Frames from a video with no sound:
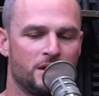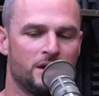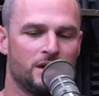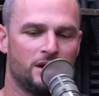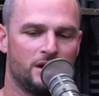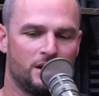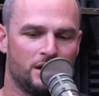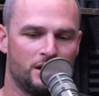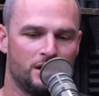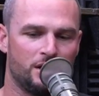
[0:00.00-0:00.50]

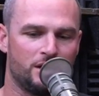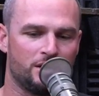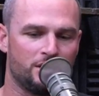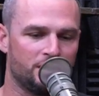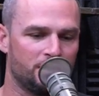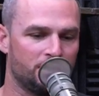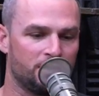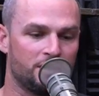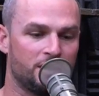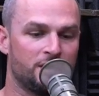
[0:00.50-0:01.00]
uh,
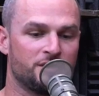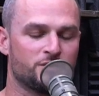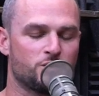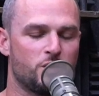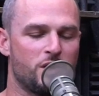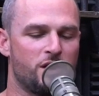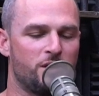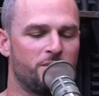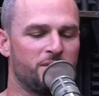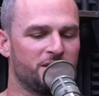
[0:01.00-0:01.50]
as
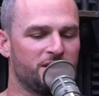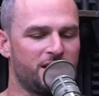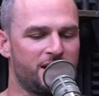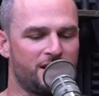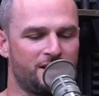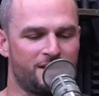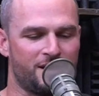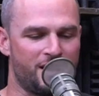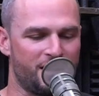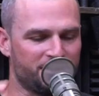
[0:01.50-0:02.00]
well. But
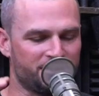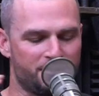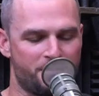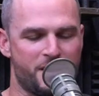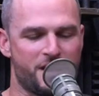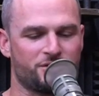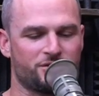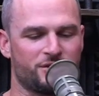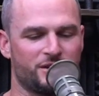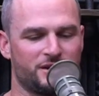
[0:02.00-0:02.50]
yeah,
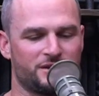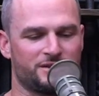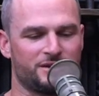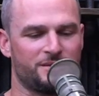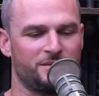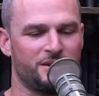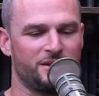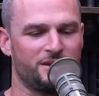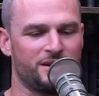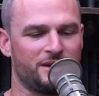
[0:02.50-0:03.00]
isometrics,
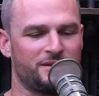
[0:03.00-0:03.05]
I mean,